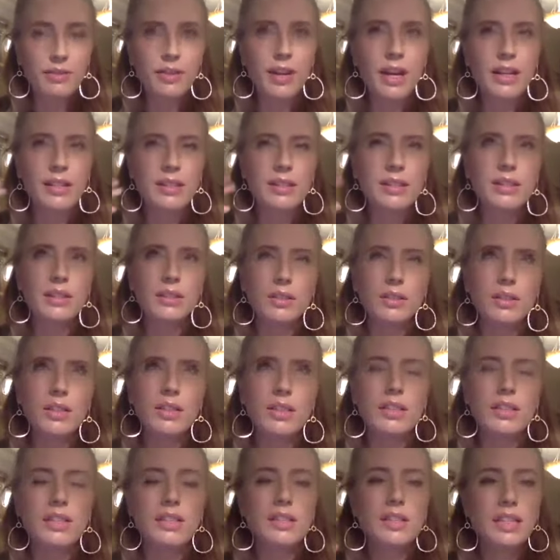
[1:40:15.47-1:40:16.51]
for us to
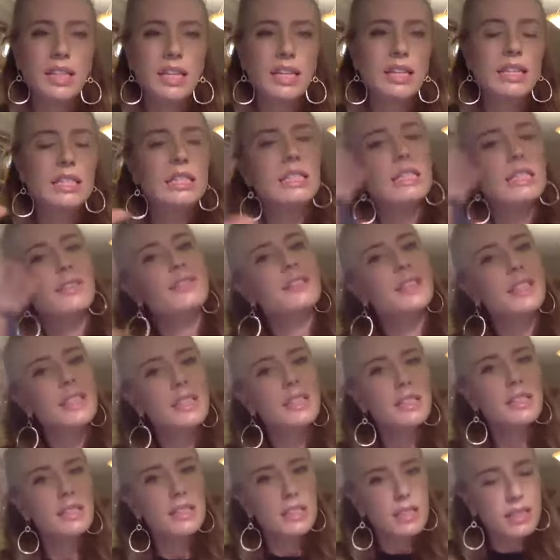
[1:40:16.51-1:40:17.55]
see
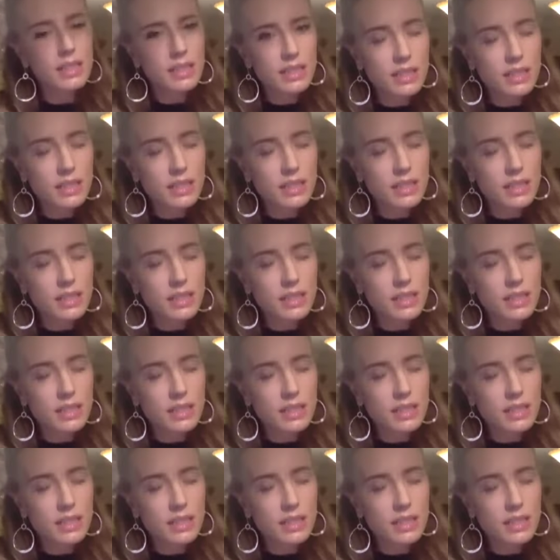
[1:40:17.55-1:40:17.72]
differences